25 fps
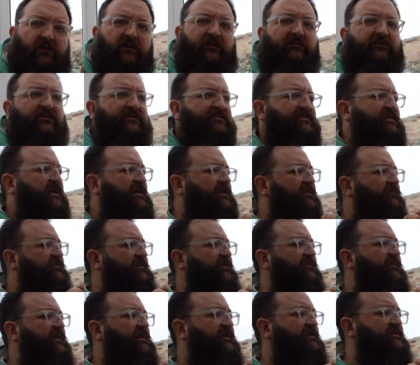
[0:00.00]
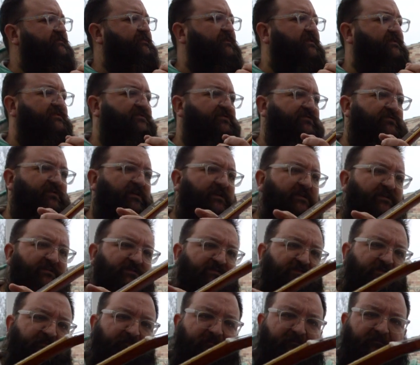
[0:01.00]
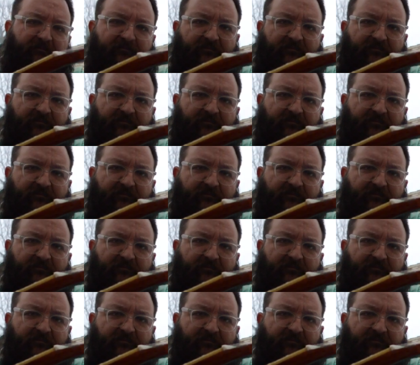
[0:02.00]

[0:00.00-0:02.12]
The second thing that hits me as strange